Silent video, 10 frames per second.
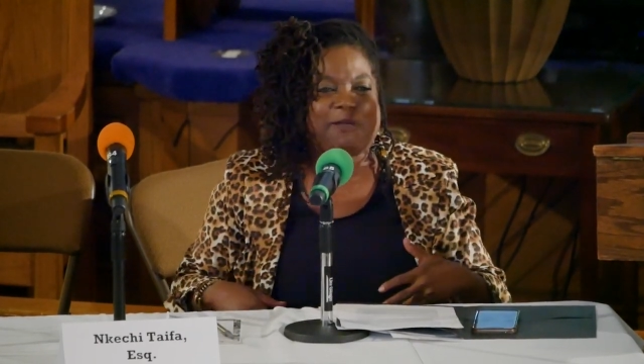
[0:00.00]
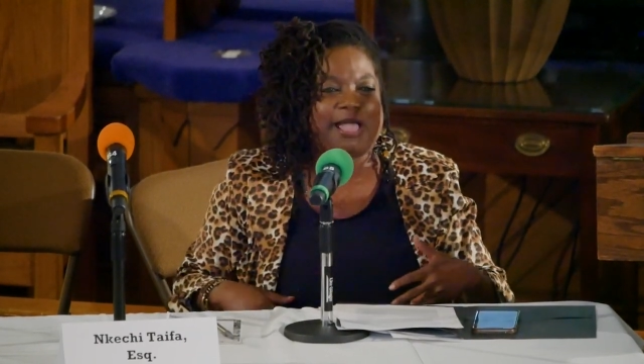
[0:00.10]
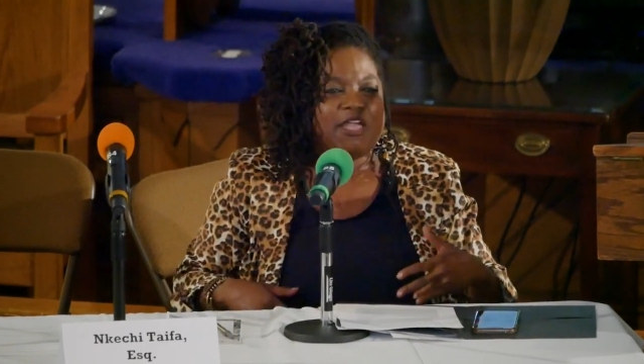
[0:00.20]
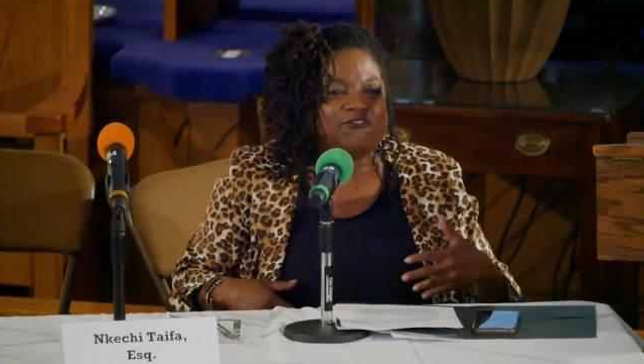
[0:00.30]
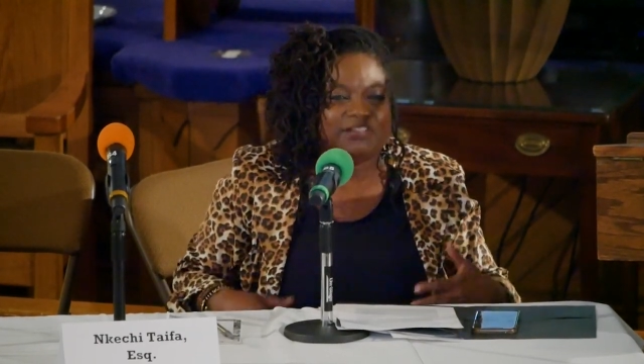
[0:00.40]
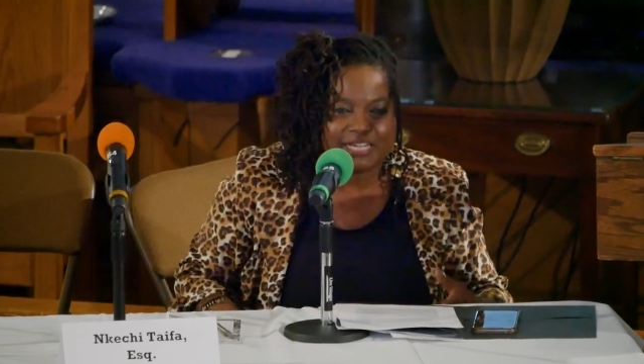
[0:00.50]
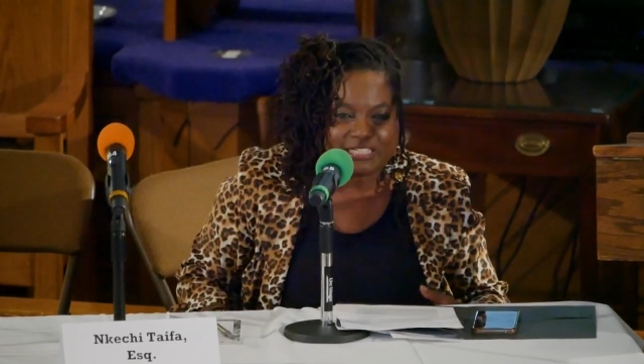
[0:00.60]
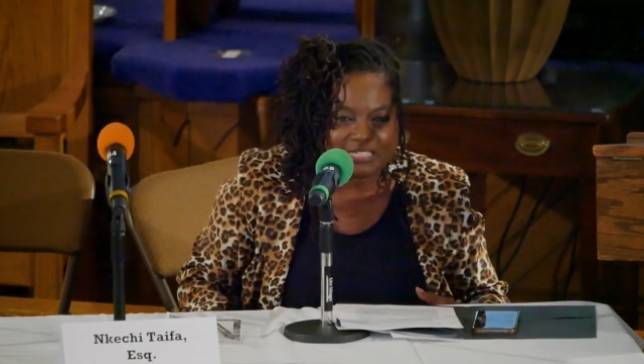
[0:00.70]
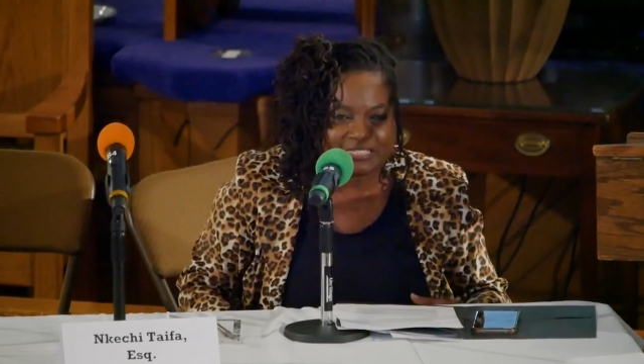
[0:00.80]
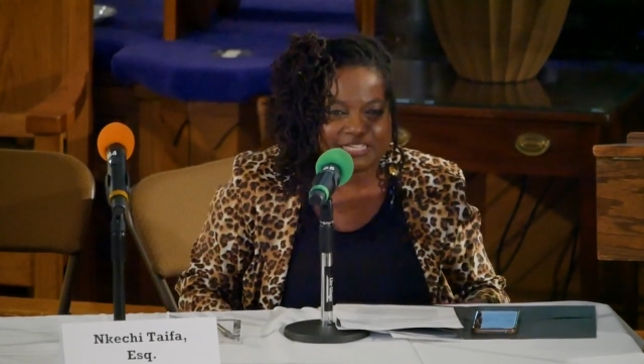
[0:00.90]
by
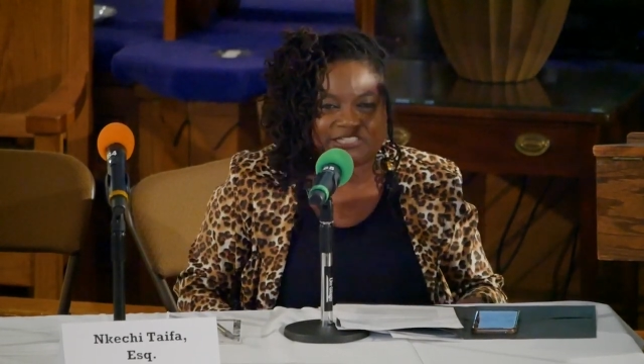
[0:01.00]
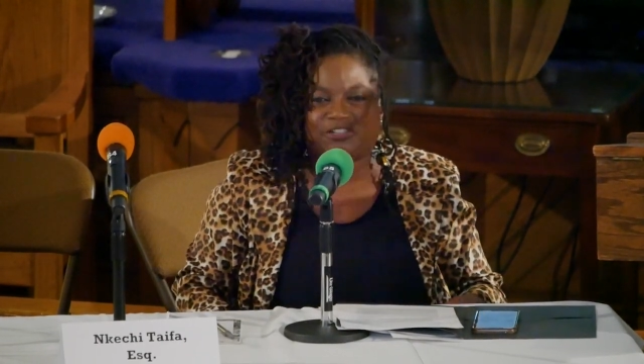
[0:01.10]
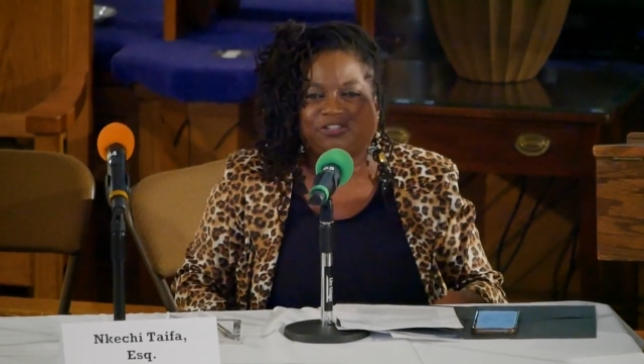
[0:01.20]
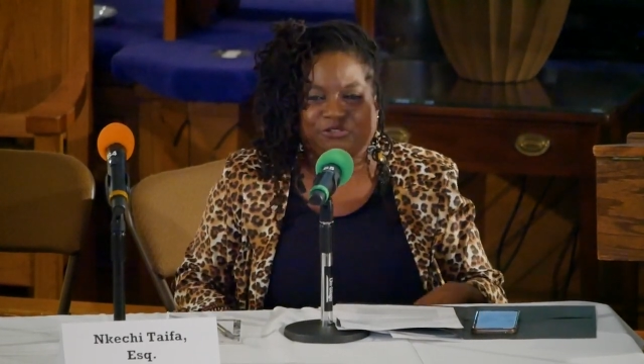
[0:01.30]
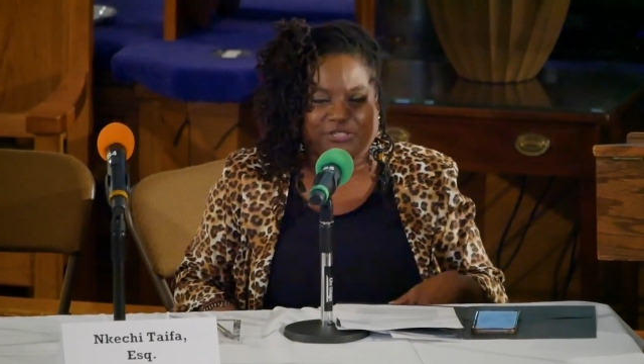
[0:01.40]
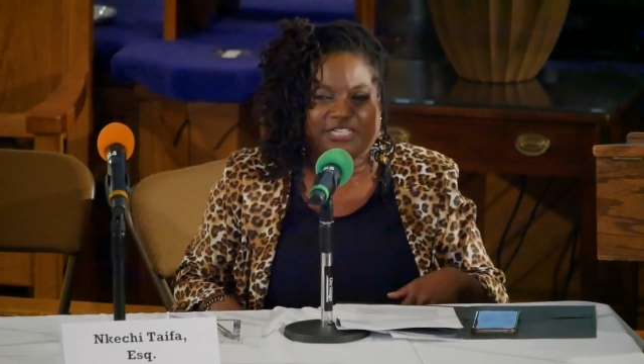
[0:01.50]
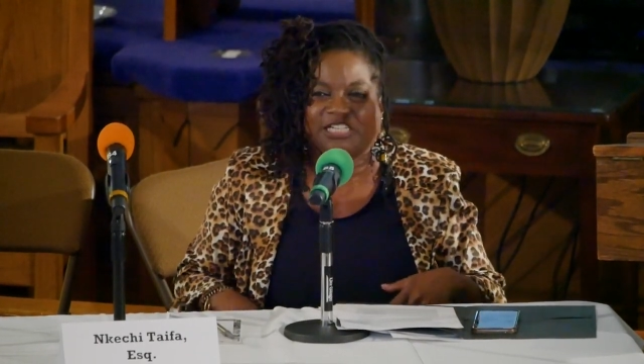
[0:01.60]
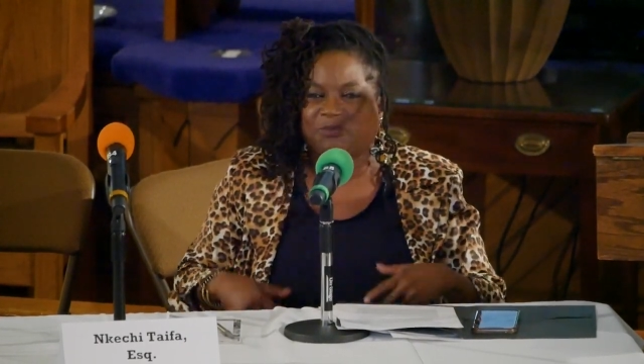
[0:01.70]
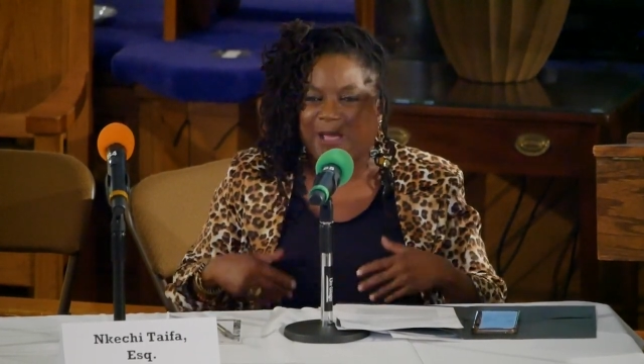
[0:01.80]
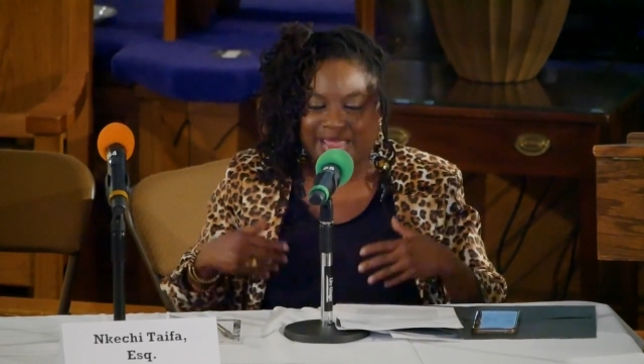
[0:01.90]
religious
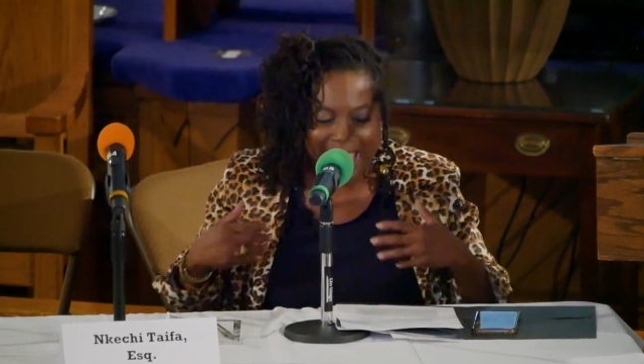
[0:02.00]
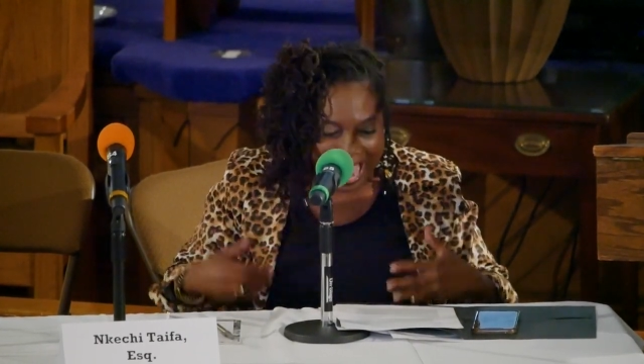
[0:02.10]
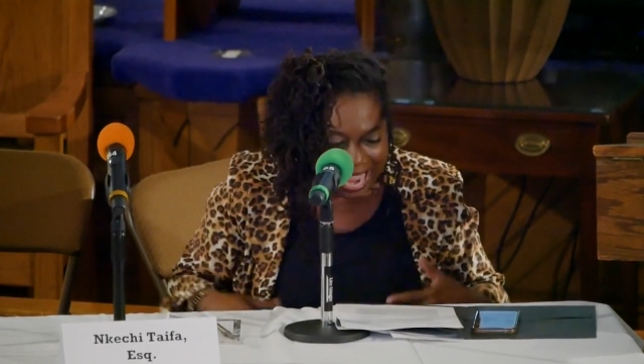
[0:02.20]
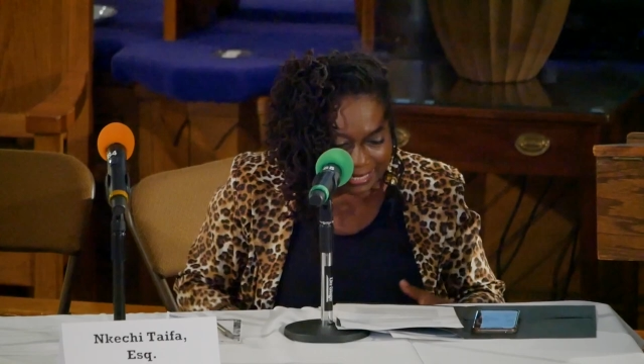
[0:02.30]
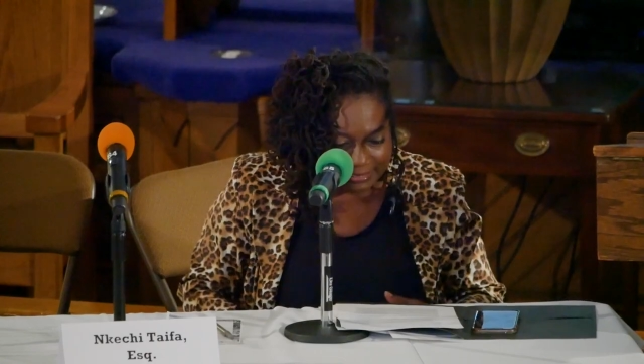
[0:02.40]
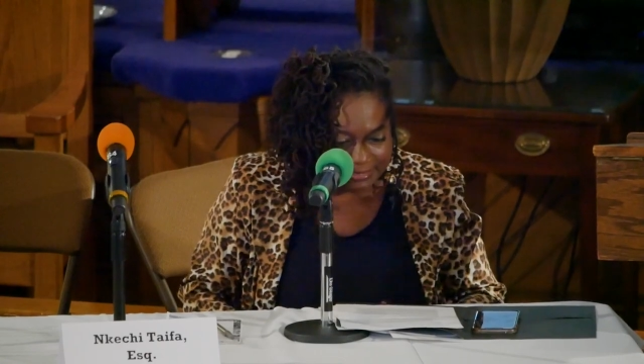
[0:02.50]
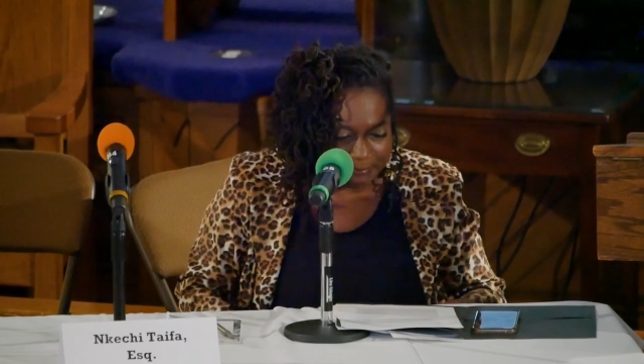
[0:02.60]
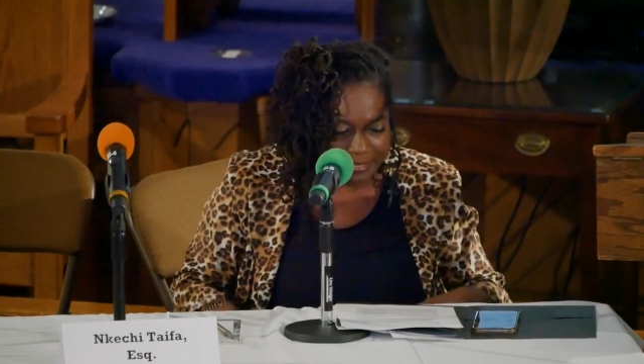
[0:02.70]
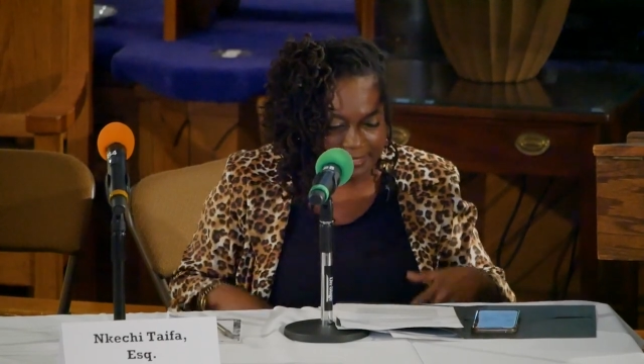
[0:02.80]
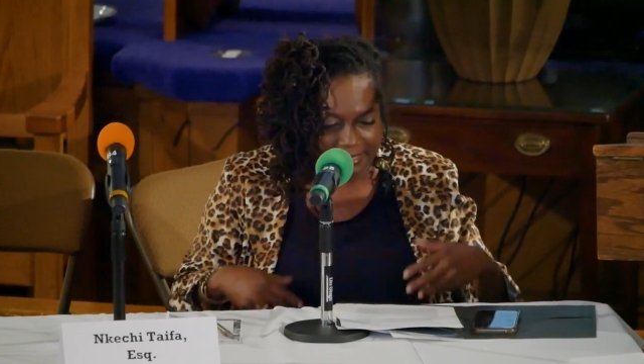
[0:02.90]
institutions, by
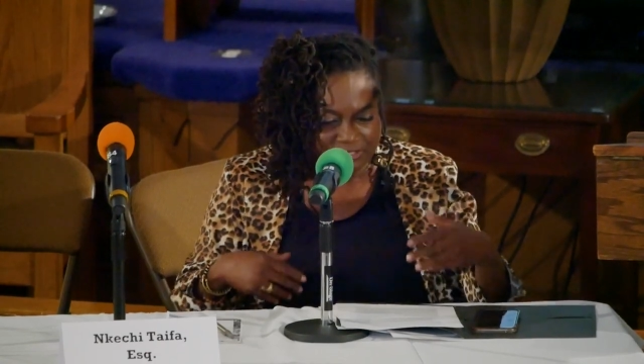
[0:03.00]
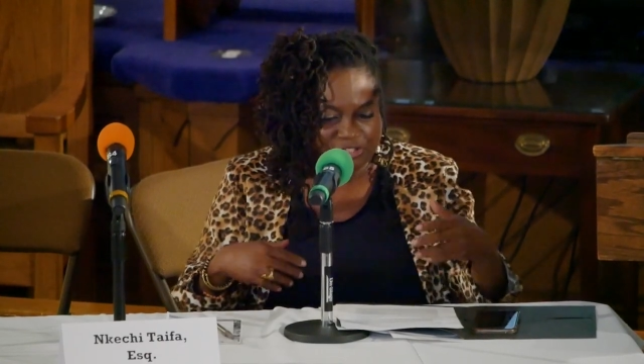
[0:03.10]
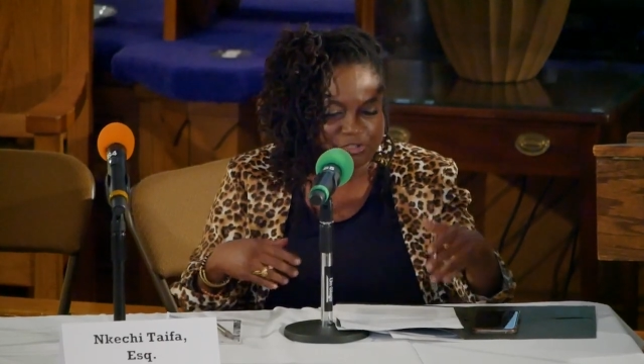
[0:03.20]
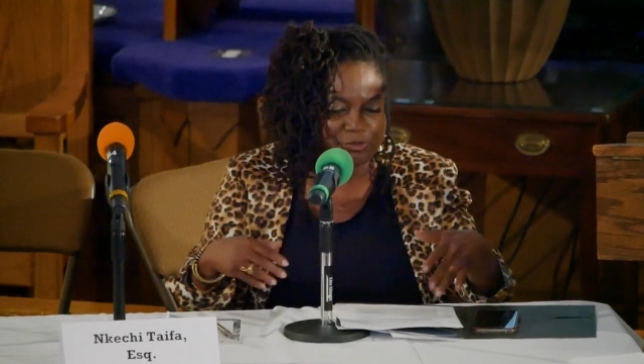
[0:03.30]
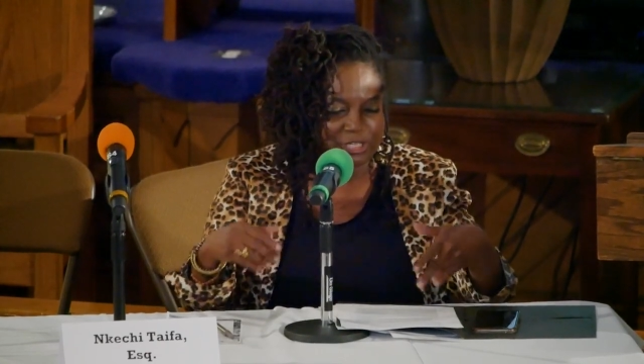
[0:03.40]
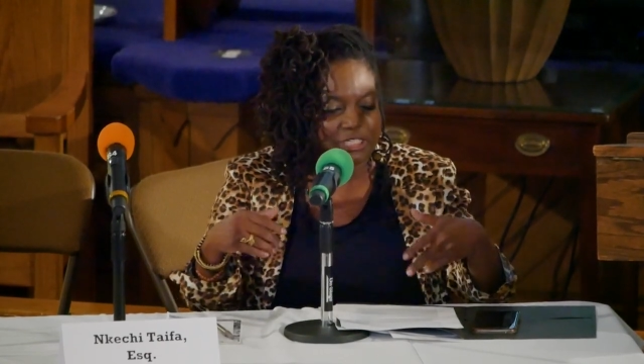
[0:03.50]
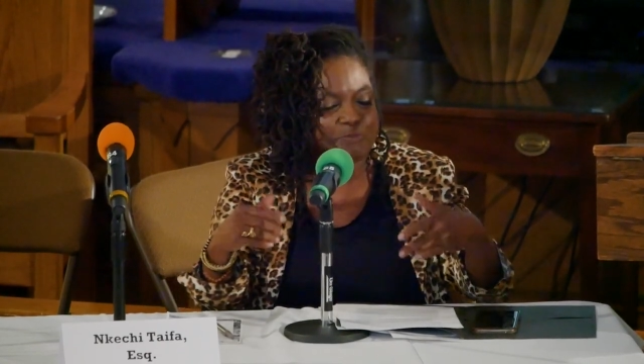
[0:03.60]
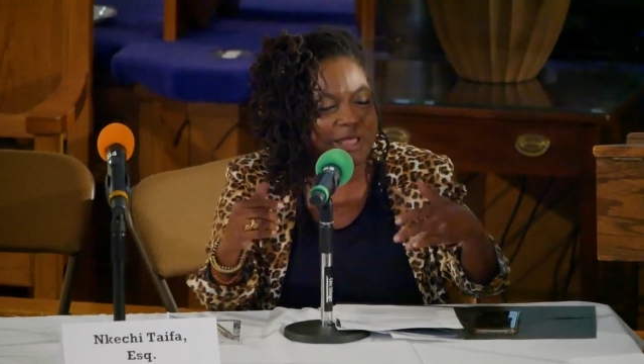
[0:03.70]
academic institutions,